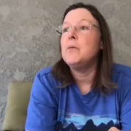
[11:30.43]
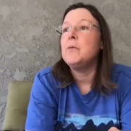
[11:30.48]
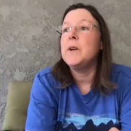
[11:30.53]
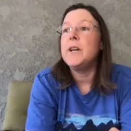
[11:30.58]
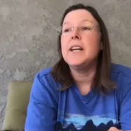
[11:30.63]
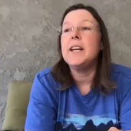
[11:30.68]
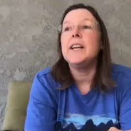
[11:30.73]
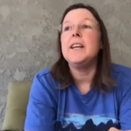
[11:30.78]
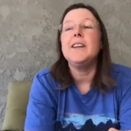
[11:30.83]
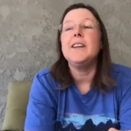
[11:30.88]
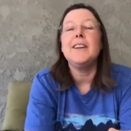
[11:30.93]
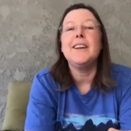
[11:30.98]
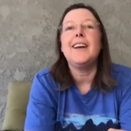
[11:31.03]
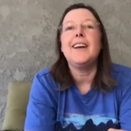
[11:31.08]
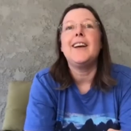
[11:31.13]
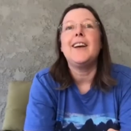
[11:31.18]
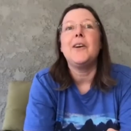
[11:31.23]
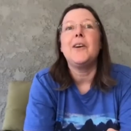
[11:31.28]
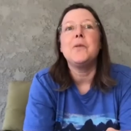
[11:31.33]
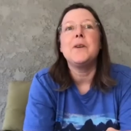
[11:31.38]
when
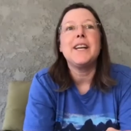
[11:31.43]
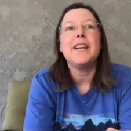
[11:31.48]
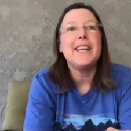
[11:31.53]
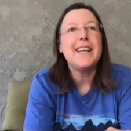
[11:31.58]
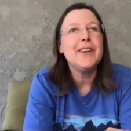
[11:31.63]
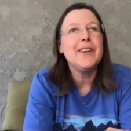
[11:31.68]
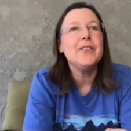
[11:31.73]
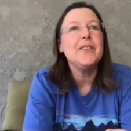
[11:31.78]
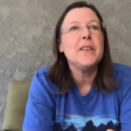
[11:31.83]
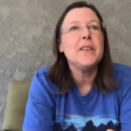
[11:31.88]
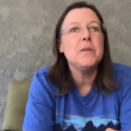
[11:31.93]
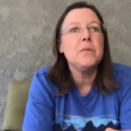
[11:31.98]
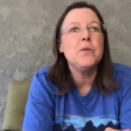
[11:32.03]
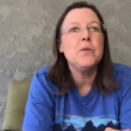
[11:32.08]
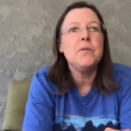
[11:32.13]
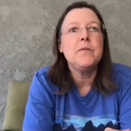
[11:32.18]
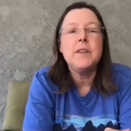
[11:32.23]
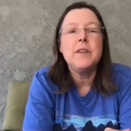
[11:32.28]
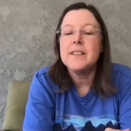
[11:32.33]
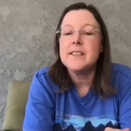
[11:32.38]
I hear that a
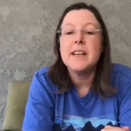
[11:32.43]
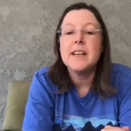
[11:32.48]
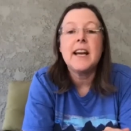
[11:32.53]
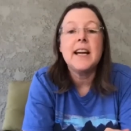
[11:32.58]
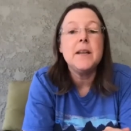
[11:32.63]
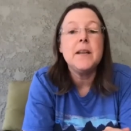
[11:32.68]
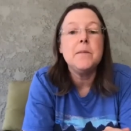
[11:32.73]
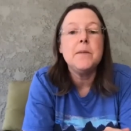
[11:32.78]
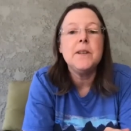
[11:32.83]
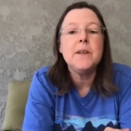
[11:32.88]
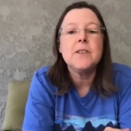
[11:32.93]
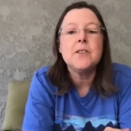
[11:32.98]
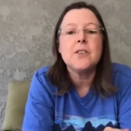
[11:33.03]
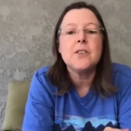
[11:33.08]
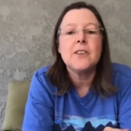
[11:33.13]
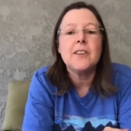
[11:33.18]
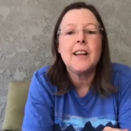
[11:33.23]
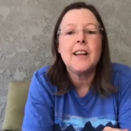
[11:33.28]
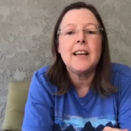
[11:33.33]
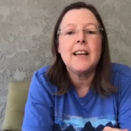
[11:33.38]
movie is 90 minutes
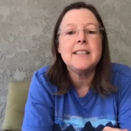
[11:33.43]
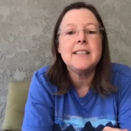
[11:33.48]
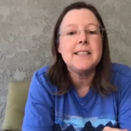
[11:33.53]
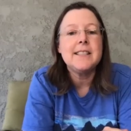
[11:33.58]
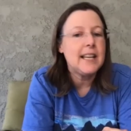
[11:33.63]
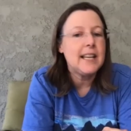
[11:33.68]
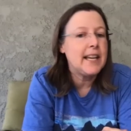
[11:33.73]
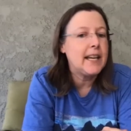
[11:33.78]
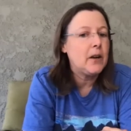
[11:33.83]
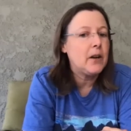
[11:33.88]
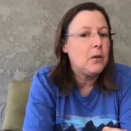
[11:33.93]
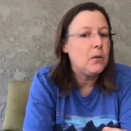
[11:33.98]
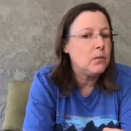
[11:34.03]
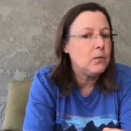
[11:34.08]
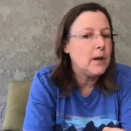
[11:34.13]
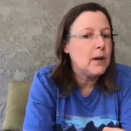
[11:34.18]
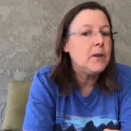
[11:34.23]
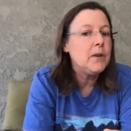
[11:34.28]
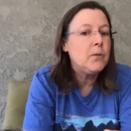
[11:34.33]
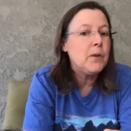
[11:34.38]
or less, like
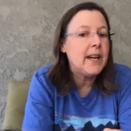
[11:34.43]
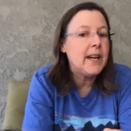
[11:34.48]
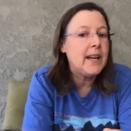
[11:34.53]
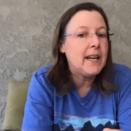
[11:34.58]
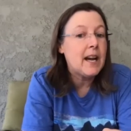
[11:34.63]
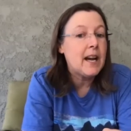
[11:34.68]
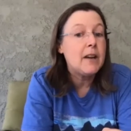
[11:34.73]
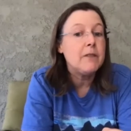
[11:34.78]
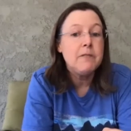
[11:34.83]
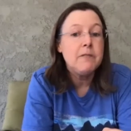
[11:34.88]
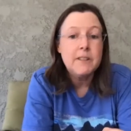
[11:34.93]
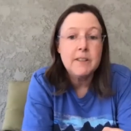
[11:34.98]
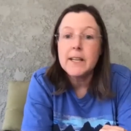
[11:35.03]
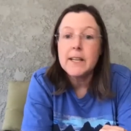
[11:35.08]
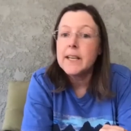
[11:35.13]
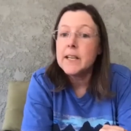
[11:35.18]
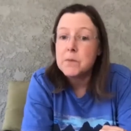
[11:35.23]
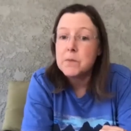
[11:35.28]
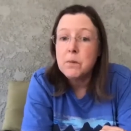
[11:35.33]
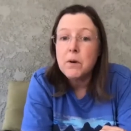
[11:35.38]
right away, I feel
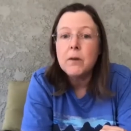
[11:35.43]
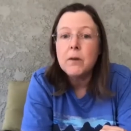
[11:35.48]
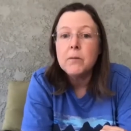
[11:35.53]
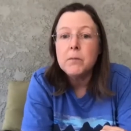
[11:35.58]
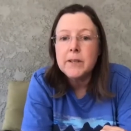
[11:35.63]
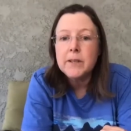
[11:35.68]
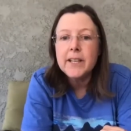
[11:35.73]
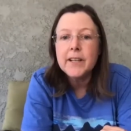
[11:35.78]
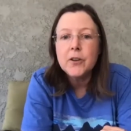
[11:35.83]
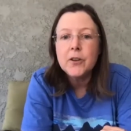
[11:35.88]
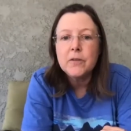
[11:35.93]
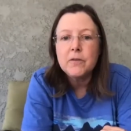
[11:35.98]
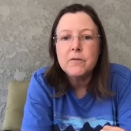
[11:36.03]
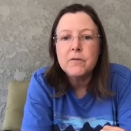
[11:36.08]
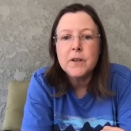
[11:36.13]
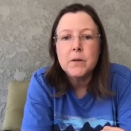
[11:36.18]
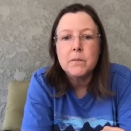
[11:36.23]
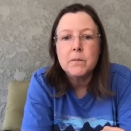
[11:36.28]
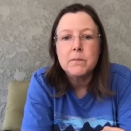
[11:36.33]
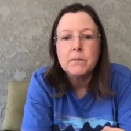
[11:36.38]
like it's probably a good
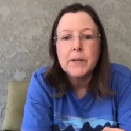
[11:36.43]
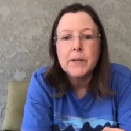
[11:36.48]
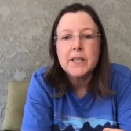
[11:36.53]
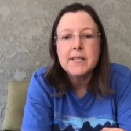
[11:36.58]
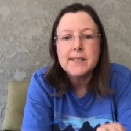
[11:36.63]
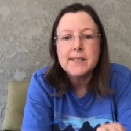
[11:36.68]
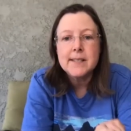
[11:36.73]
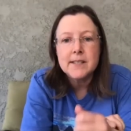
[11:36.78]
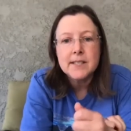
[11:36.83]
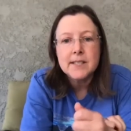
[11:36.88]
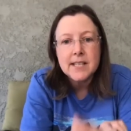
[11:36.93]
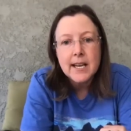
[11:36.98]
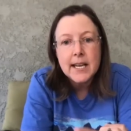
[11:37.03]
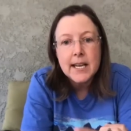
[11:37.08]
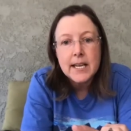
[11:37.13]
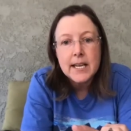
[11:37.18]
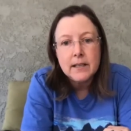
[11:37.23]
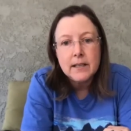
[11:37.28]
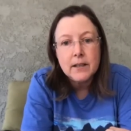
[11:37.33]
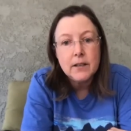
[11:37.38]
film because it's
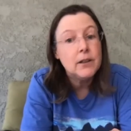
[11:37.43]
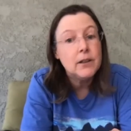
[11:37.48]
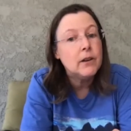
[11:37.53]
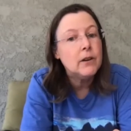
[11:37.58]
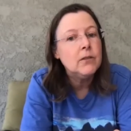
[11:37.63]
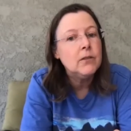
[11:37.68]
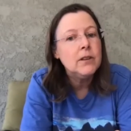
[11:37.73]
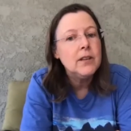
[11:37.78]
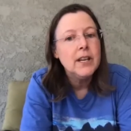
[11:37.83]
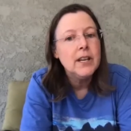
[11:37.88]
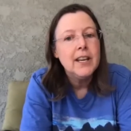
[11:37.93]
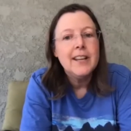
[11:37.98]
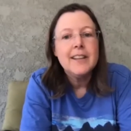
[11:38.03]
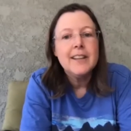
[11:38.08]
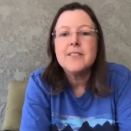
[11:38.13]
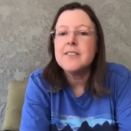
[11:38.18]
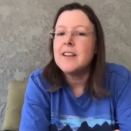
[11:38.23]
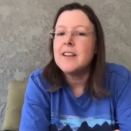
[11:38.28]
tight, you know? There's